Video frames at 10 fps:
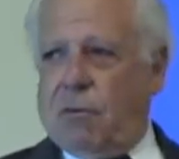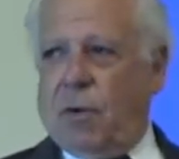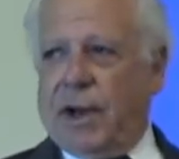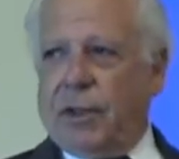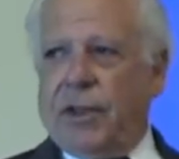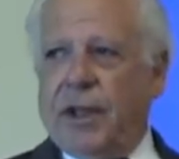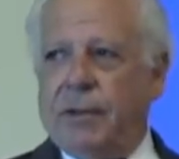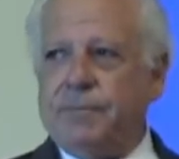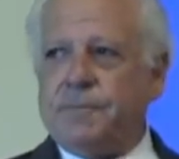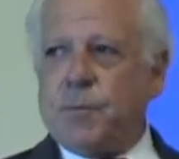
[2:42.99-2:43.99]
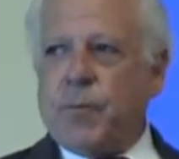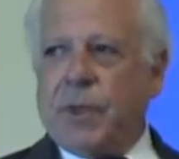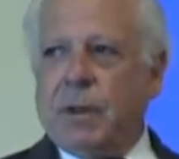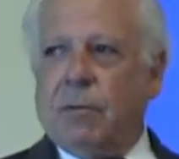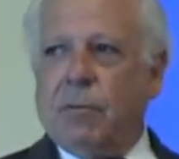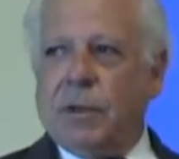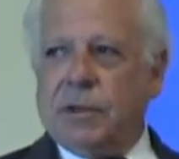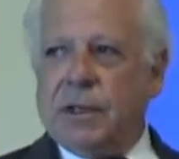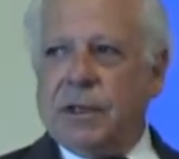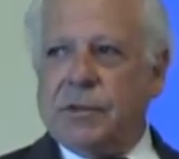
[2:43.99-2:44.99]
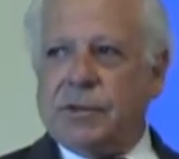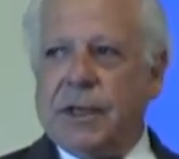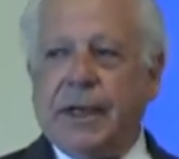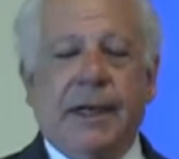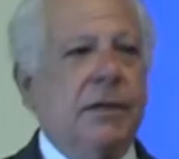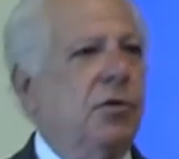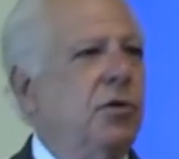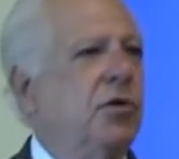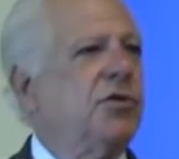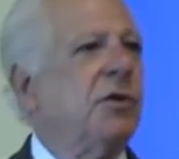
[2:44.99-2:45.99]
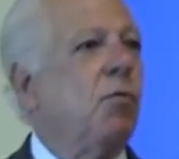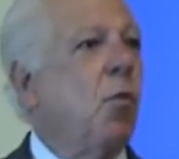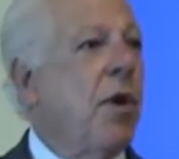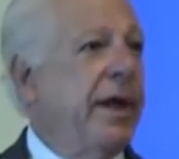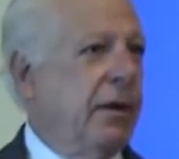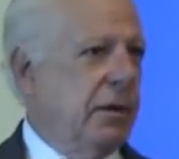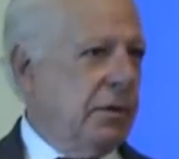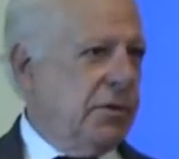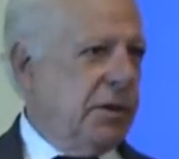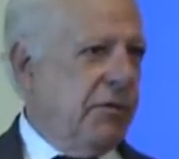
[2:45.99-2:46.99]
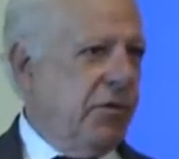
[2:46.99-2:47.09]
One of them, which is to using wells.